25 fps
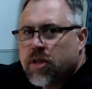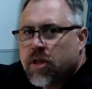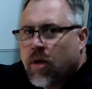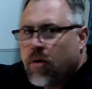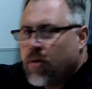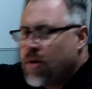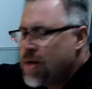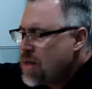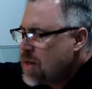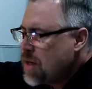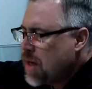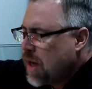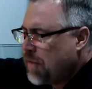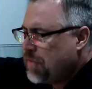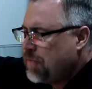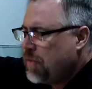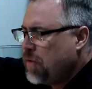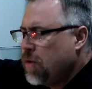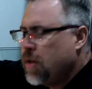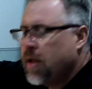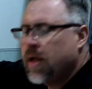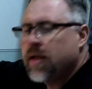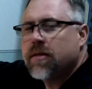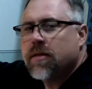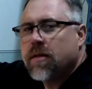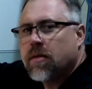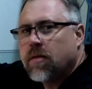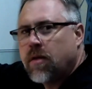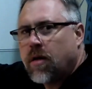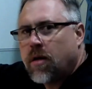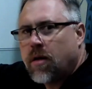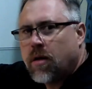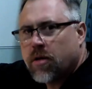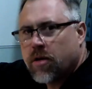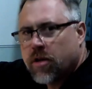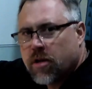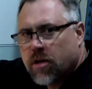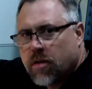So I feel like the
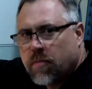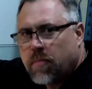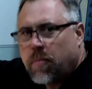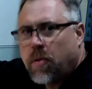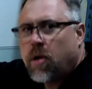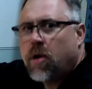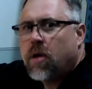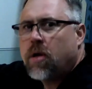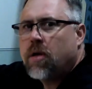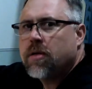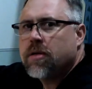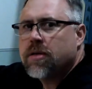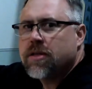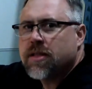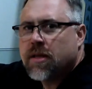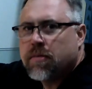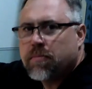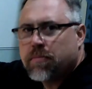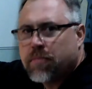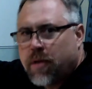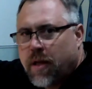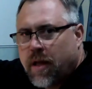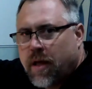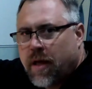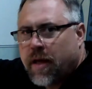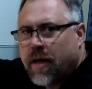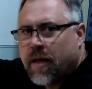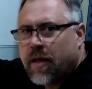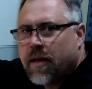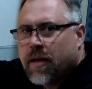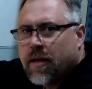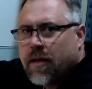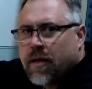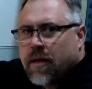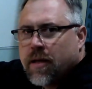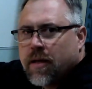longer the ball is in play,